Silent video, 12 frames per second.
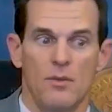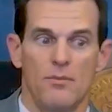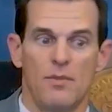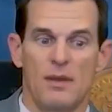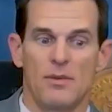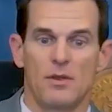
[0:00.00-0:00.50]

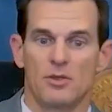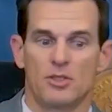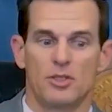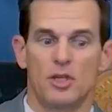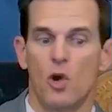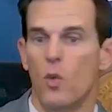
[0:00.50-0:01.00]
Maybe
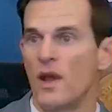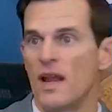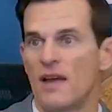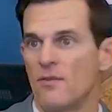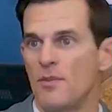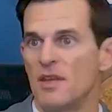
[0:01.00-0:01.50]
there's no way
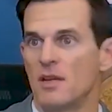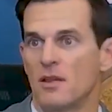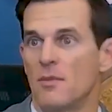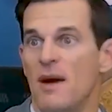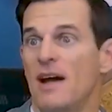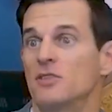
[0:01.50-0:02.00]
to have a meeting
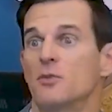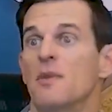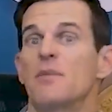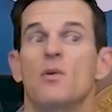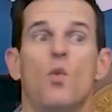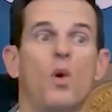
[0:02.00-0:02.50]
of the minds, or
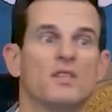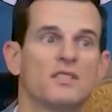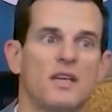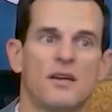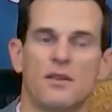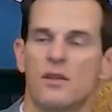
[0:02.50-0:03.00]
maybe one
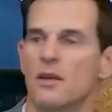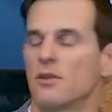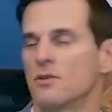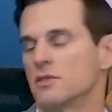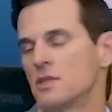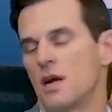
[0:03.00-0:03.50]
side or the
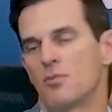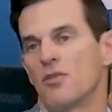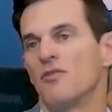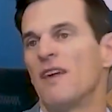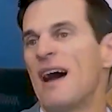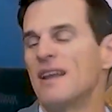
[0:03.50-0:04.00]
other is not
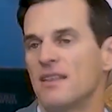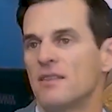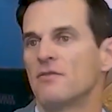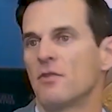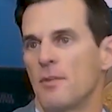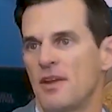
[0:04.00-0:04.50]
providing
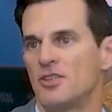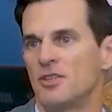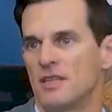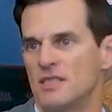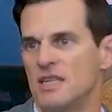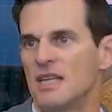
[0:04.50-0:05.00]
the information that's